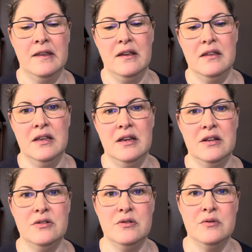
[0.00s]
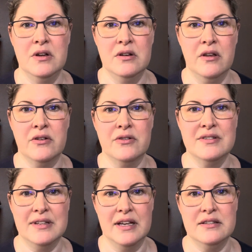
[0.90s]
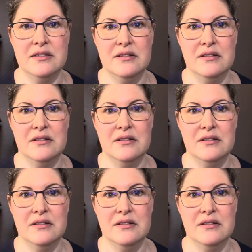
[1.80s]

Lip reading: And then I do another set